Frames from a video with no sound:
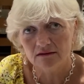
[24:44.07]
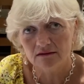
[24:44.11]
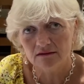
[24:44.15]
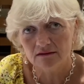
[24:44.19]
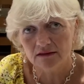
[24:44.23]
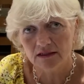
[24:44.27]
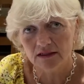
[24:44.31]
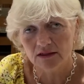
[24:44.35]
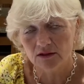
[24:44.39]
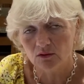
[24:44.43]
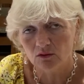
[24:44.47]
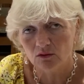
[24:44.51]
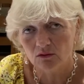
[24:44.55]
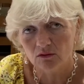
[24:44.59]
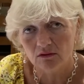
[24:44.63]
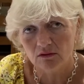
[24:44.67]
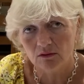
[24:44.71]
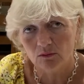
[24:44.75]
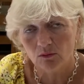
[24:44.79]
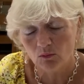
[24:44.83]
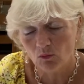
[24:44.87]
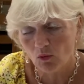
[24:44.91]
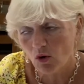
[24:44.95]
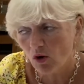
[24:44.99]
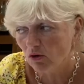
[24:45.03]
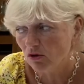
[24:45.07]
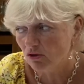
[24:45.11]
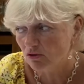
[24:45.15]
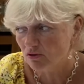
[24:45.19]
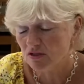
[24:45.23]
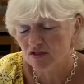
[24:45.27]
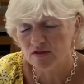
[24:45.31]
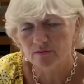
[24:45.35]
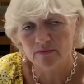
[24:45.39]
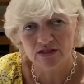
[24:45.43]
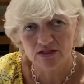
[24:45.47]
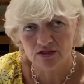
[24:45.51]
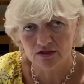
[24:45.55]
you know, what
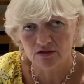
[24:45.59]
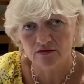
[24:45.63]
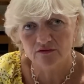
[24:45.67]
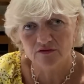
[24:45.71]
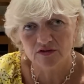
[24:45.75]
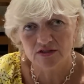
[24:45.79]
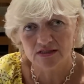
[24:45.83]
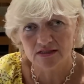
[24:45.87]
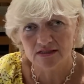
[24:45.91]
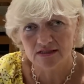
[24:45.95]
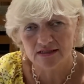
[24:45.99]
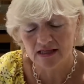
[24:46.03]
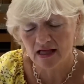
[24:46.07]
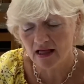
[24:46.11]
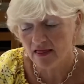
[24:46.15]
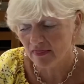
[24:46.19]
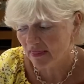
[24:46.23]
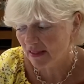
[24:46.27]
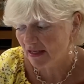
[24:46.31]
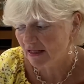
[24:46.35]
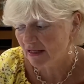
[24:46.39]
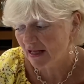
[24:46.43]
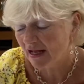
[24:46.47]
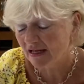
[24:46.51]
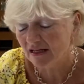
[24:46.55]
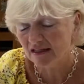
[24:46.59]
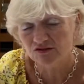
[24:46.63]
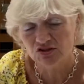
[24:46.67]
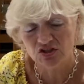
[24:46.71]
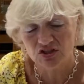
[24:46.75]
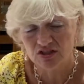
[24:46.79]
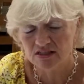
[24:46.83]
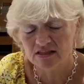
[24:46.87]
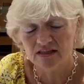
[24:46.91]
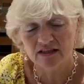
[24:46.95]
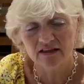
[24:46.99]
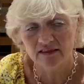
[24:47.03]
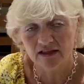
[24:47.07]
customer service is that I
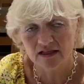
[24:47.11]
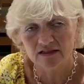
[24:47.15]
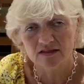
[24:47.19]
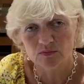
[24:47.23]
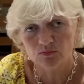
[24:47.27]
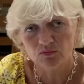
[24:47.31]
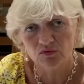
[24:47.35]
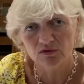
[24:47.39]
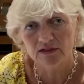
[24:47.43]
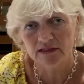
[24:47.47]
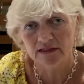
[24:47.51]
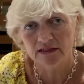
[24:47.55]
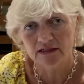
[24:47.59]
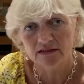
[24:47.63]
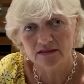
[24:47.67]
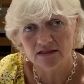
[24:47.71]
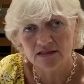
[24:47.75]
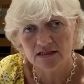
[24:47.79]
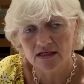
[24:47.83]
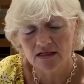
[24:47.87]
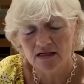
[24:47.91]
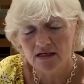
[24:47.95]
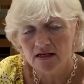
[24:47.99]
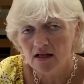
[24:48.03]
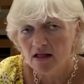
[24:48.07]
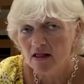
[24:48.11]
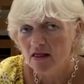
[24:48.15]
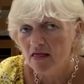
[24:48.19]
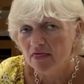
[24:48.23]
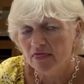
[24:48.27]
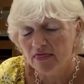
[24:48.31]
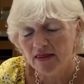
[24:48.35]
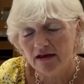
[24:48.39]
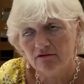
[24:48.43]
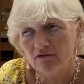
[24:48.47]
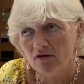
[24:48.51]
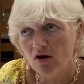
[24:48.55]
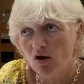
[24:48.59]
just think that's brilliant.
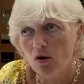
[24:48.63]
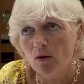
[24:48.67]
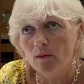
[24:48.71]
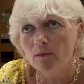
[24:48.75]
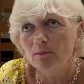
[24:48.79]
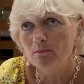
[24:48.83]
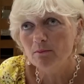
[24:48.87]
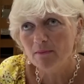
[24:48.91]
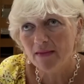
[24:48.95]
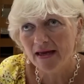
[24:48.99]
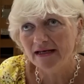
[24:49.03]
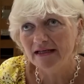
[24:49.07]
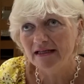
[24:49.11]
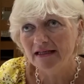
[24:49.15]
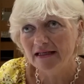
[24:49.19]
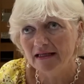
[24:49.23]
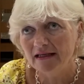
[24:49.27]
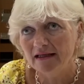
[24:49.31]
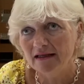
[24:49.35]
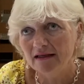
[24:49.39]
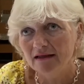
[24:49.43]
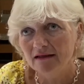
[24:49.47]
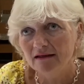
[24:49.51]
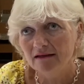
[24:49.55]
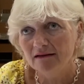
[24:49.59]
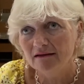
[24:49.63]
There aren't many